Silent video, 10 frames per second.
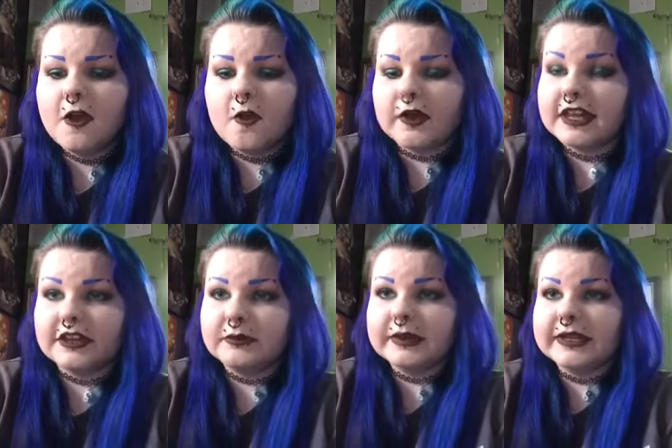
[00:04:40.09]
or, like,
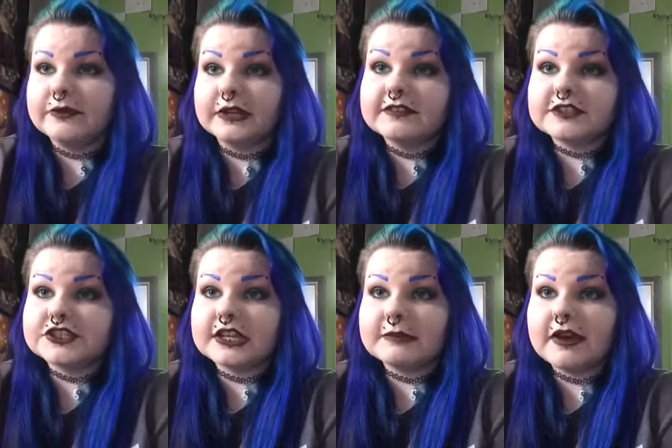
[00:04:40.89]
you really don't give a
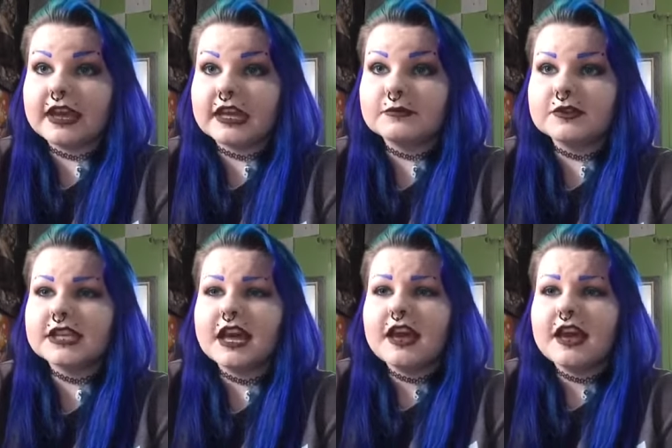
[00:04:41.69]
shit about animals,